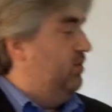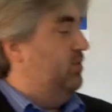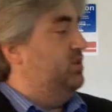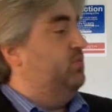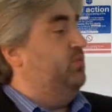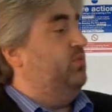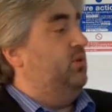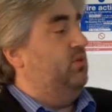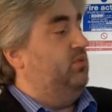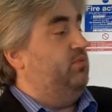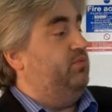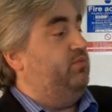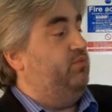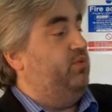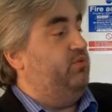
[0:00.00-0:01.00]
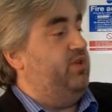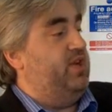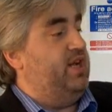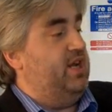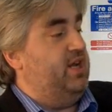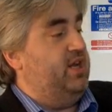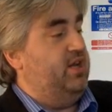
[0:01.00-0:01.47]
What we
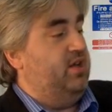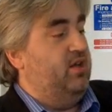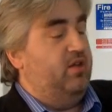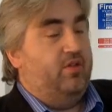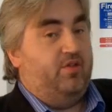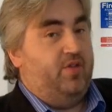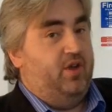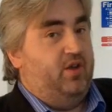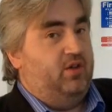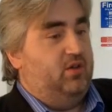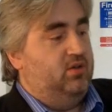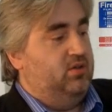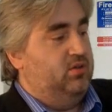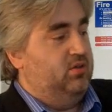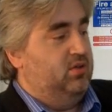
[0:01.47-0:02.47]
written down here? Thinner,